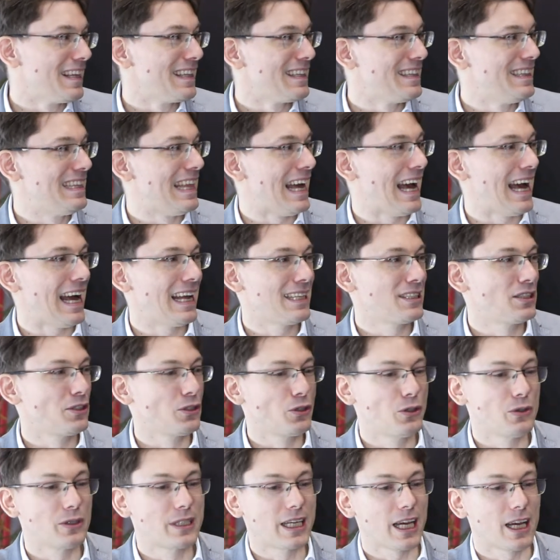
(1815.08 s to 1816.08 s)
that
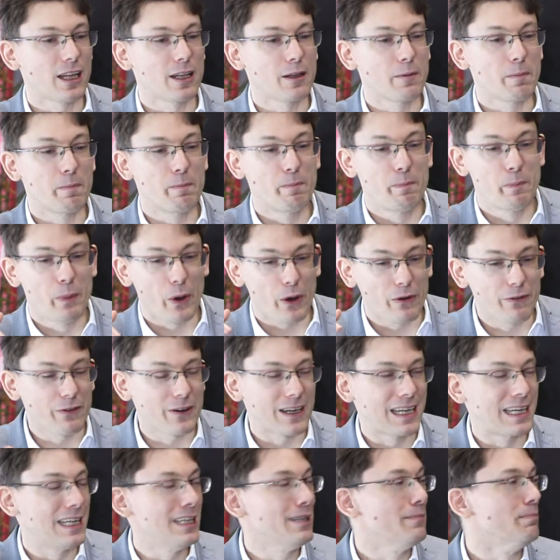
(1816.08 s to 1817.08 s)
you can
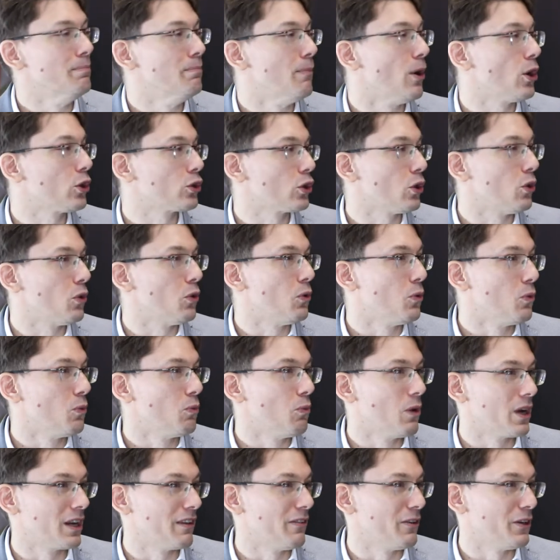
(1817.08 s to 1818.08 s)
perfectly model
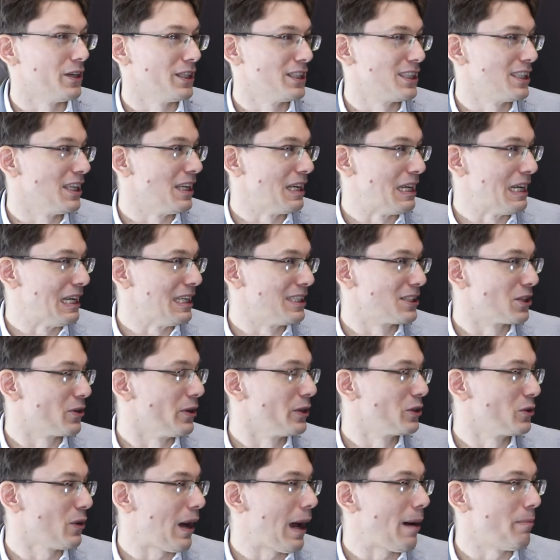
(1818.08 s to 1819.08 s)
whatever it's
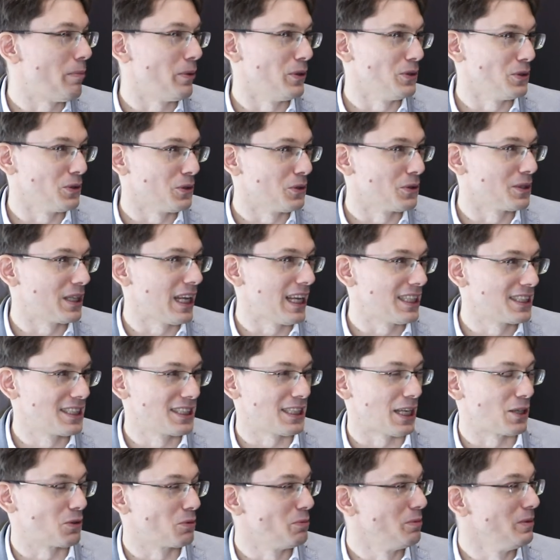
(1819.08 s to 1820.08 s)
going to happen. You know, that
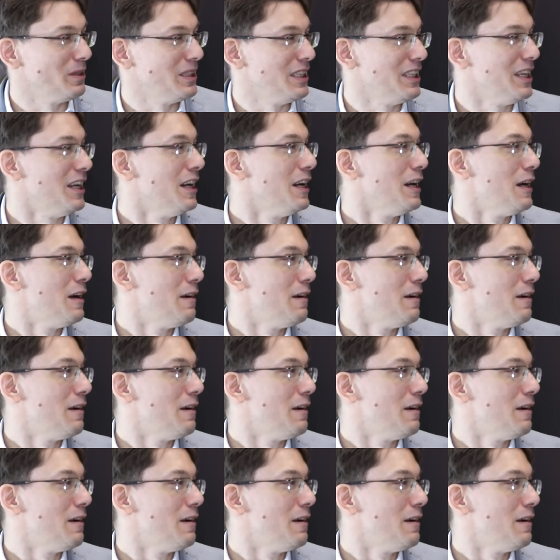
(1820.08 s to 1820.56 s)
would be